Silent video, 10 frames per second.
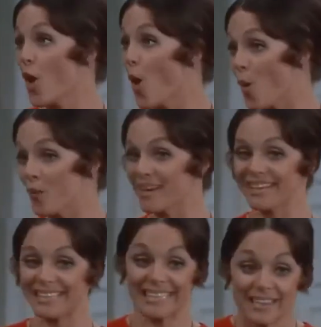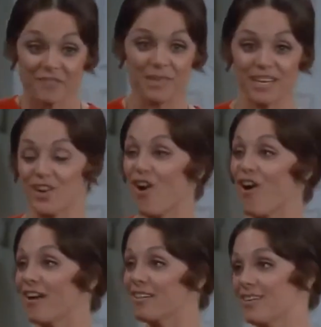he didn't give me a
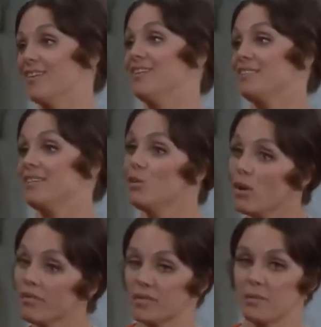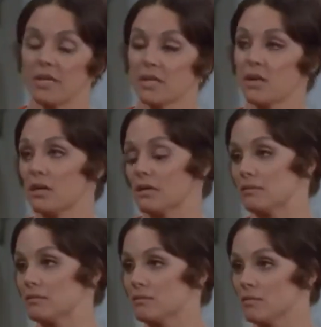car. He offered me a car.
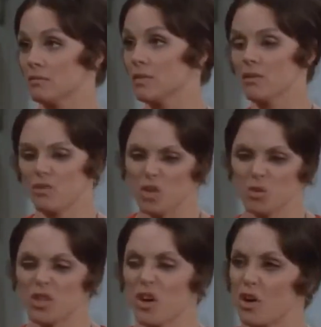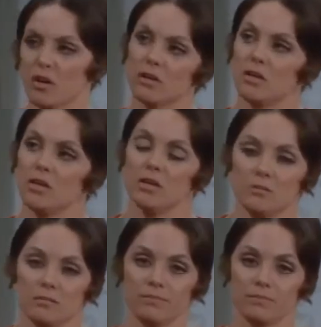A used car.
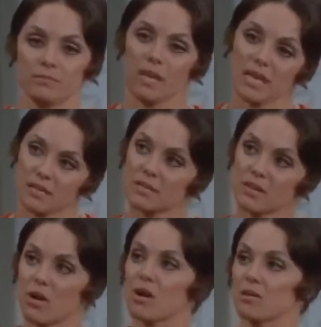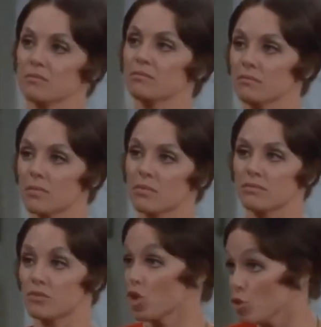His car.
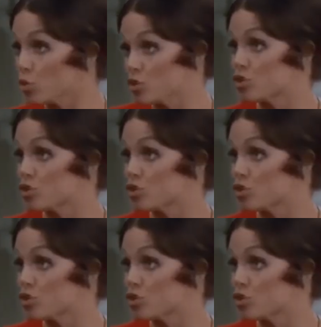Used?